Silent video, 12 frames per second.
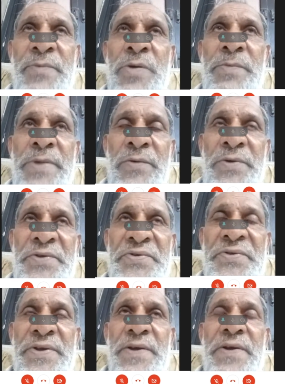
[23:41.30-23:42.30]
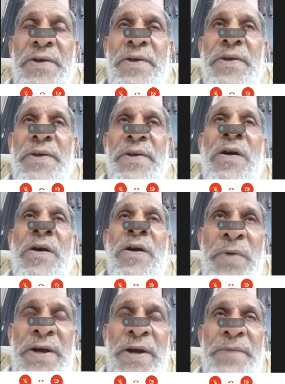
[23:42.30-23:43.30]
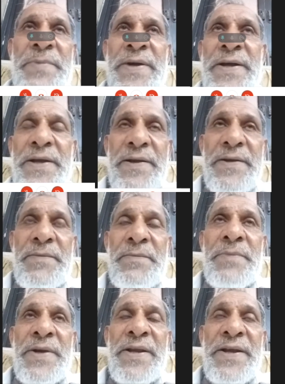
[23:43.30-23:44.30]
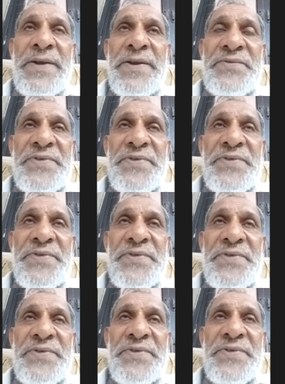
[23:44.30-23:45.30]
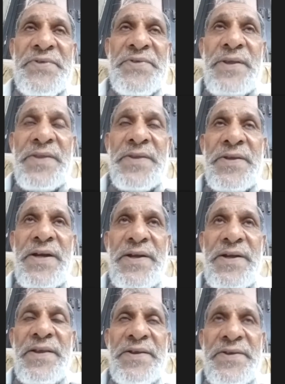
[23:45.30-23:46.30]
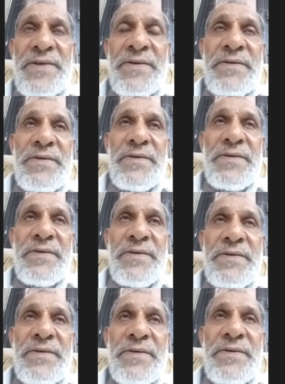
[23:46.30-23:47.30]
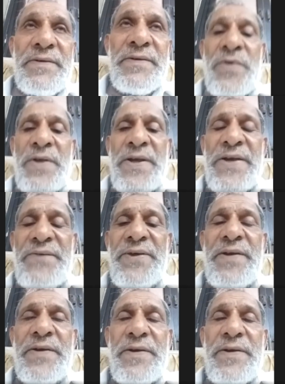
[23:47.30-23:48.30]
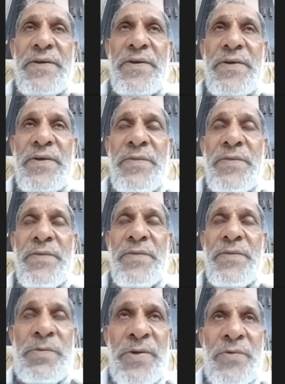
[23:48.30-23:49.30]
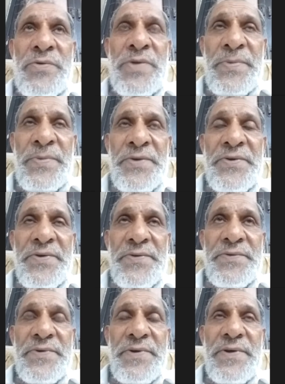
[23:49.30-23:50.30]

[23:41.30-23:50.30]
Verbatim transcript: bone marrow is occupied by malignancies, the third reason for having bone marrow suppression